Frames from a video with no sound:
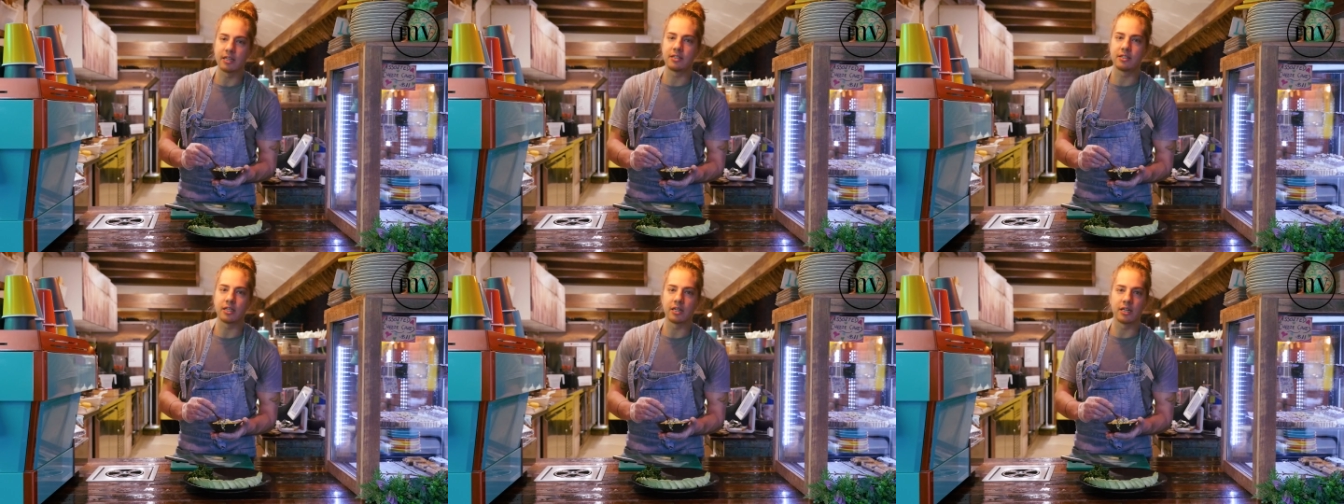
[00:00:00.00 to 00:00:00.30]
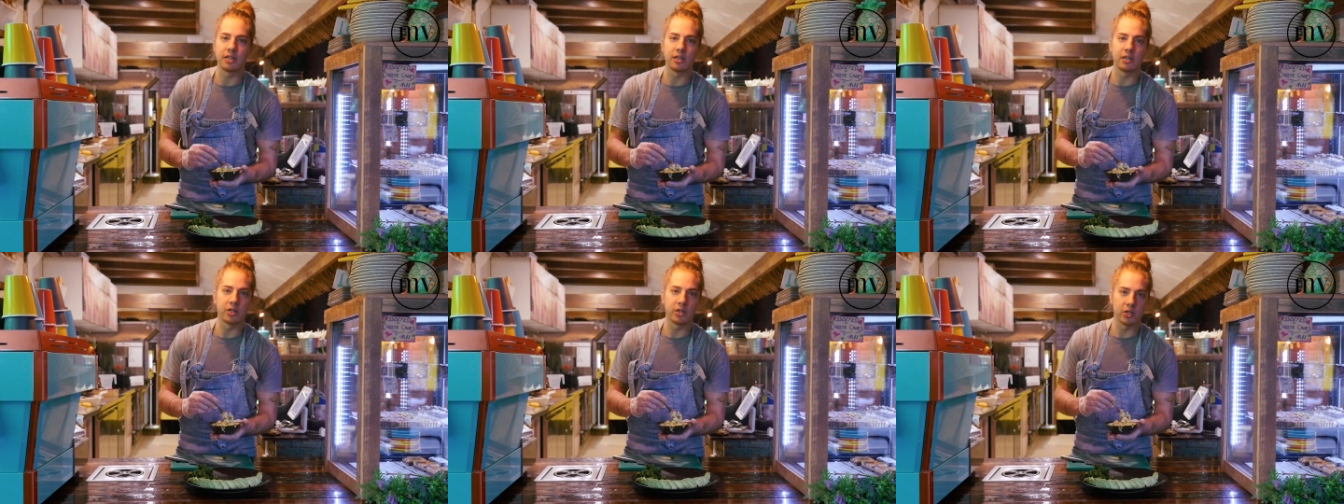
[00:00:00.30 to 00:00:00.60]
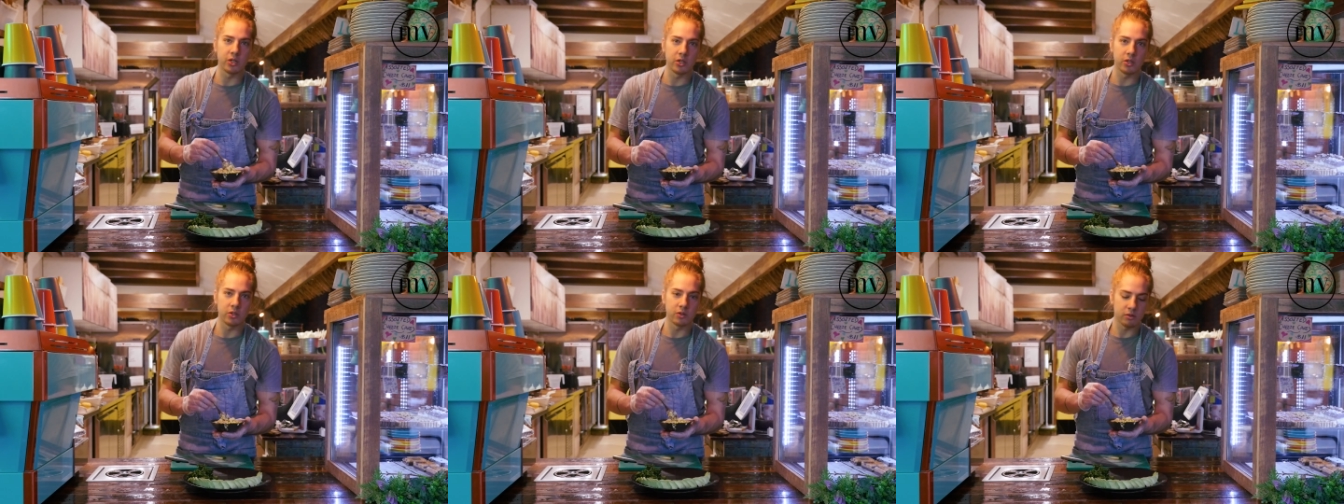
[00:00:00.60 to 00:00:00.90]

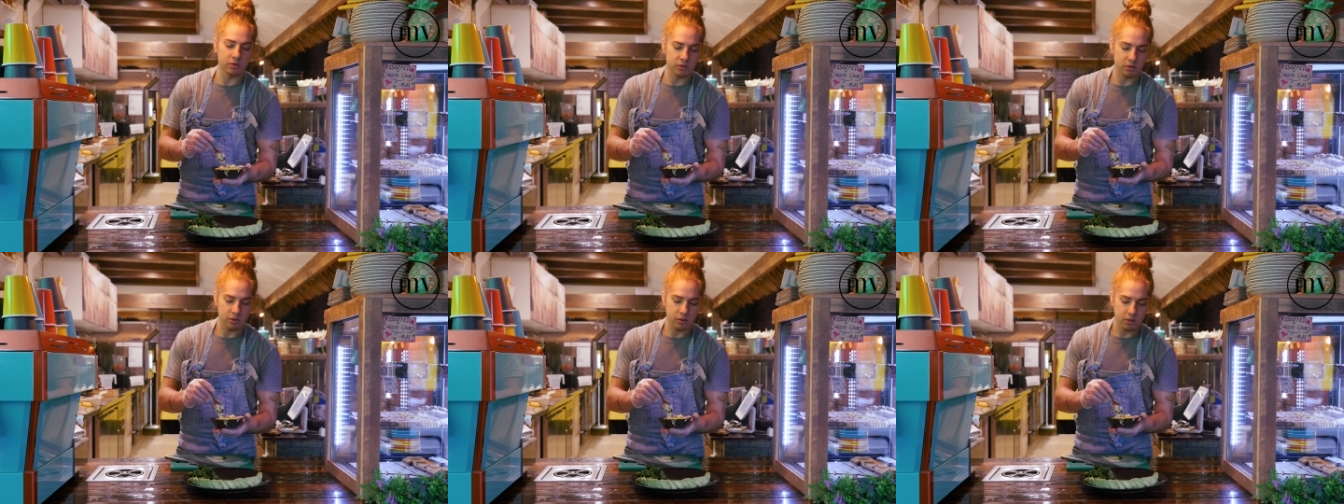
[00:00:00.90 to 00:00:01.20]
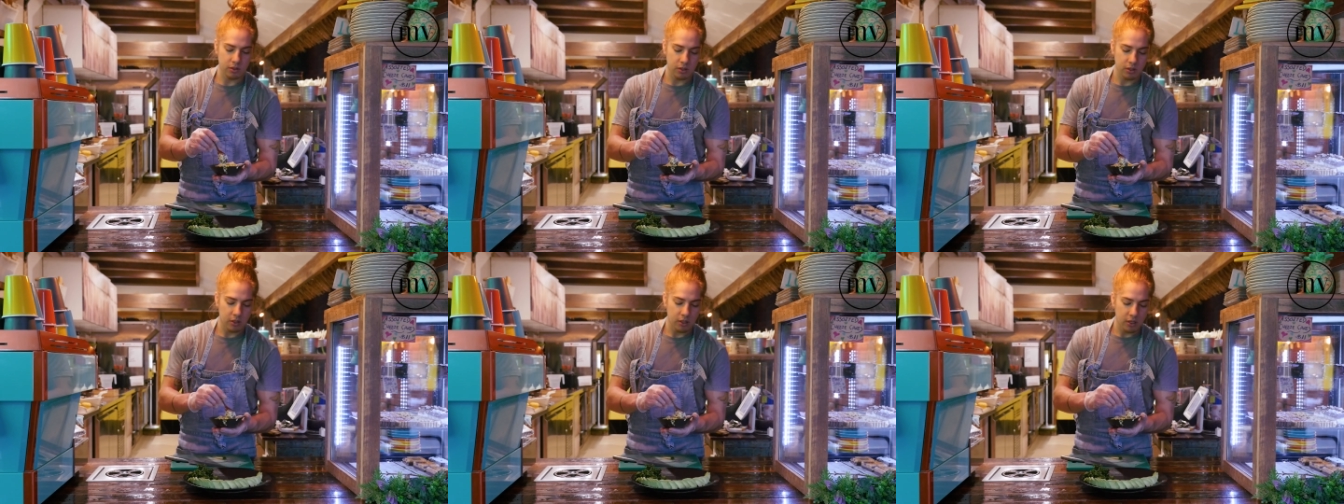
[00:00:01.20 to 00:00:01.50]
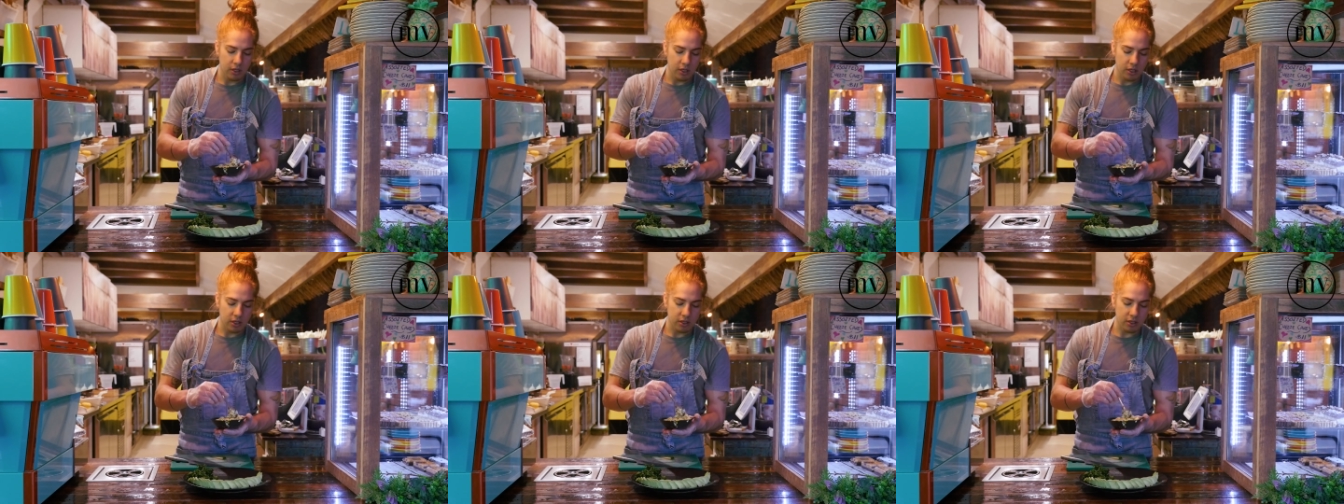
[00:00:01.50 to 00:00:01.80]
dill.
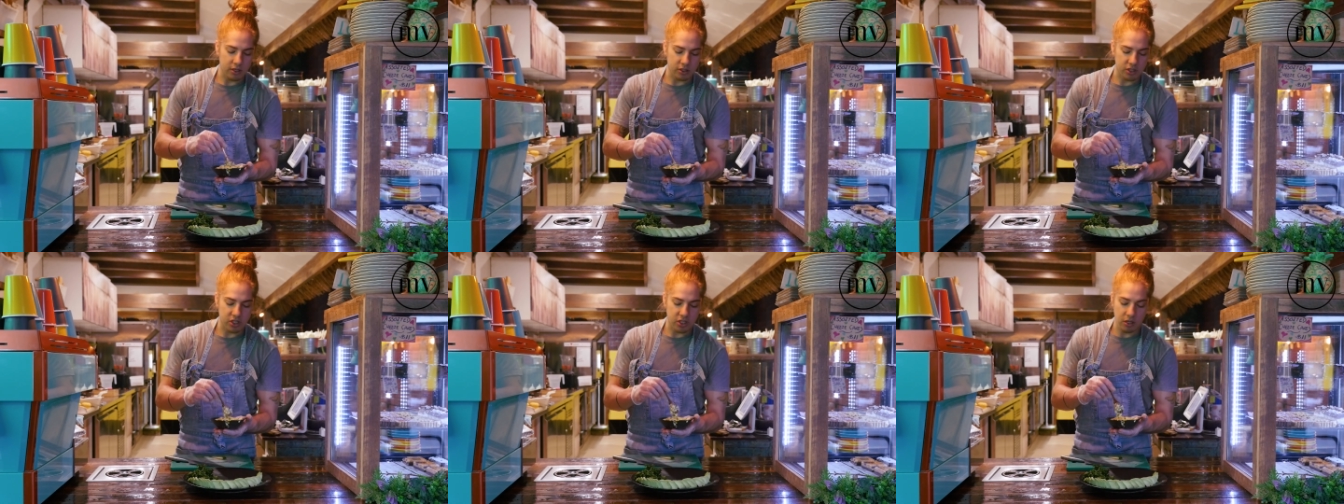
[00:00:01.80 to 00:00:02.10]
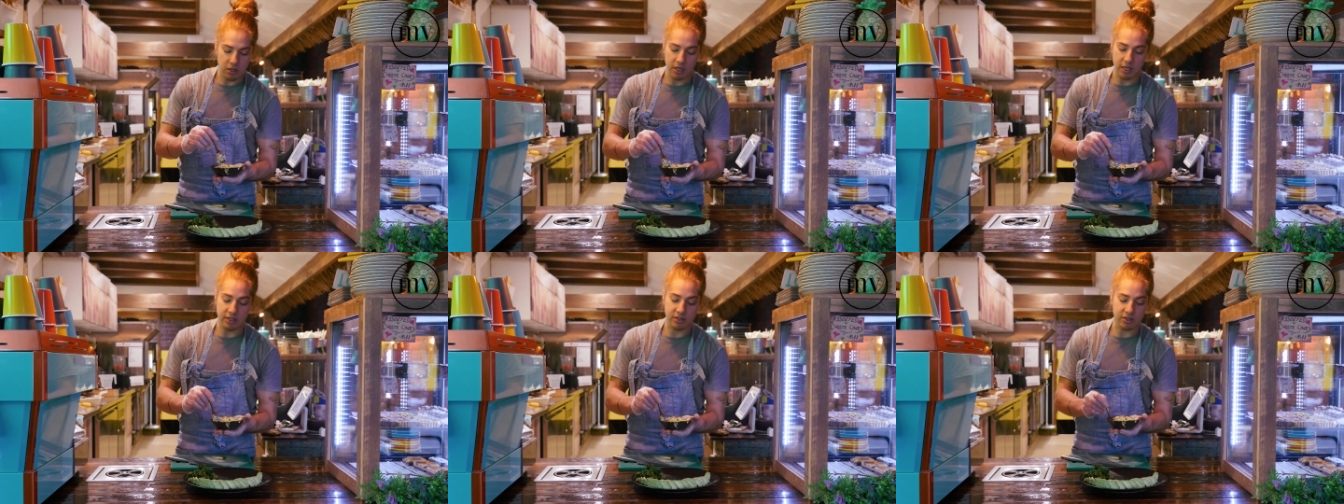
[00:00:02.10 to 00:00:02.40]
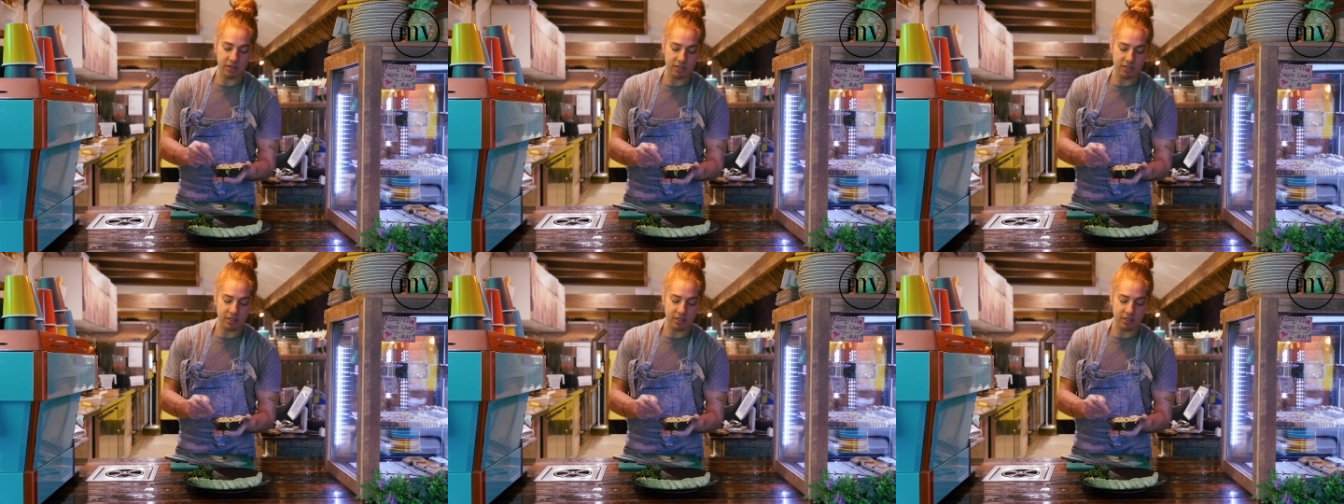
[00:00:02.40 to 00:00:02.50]
It's